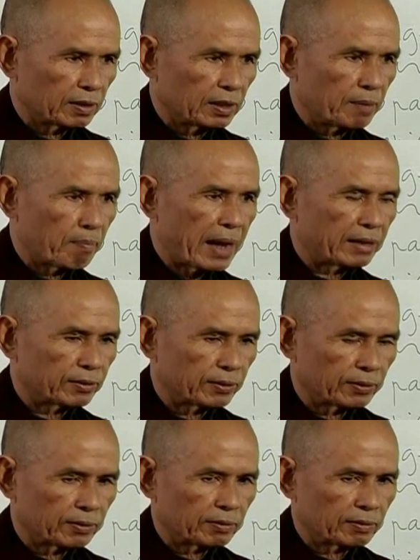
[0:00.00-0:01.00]

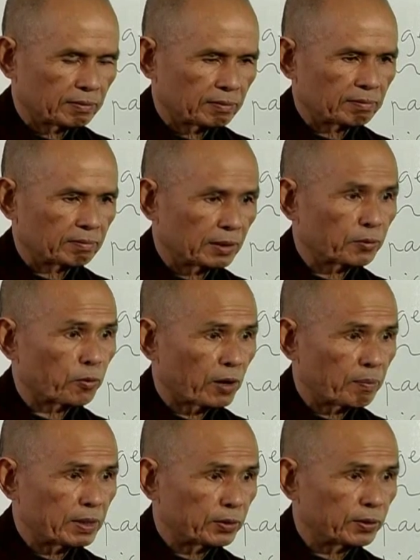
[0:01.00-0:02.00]
dismantle the war
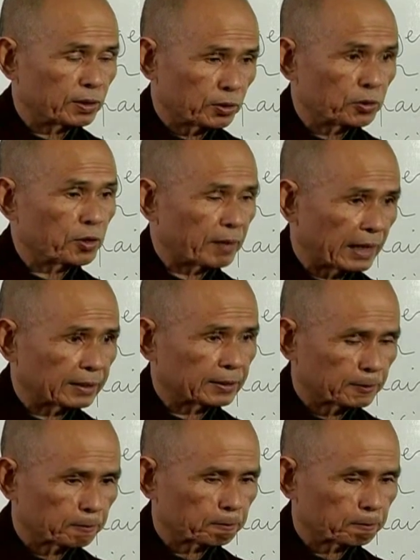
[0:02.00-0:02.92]
between two of us.